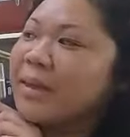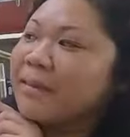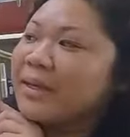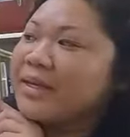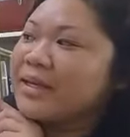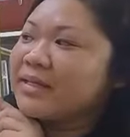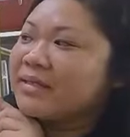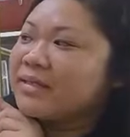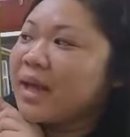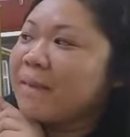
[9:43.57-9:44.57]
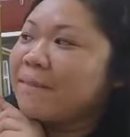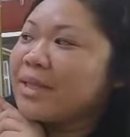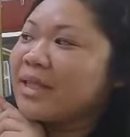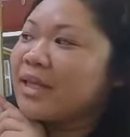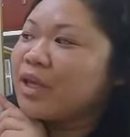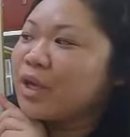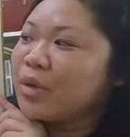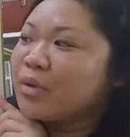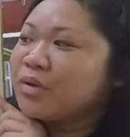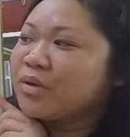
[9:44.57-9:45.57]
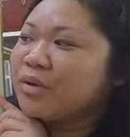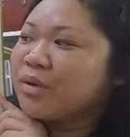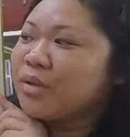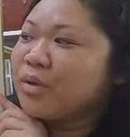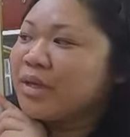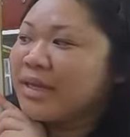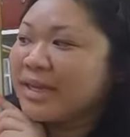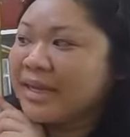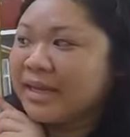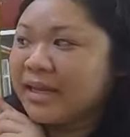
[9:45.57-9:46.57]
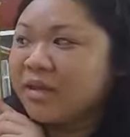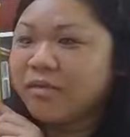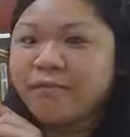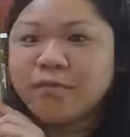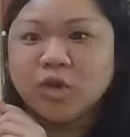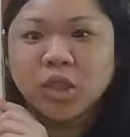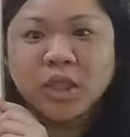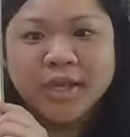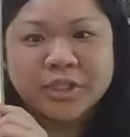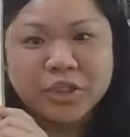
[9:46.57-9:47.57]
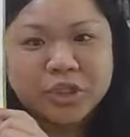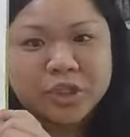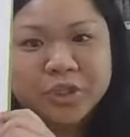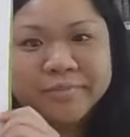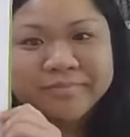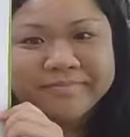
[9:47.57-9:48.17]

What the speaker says: because a billy goat would eat it for lunch.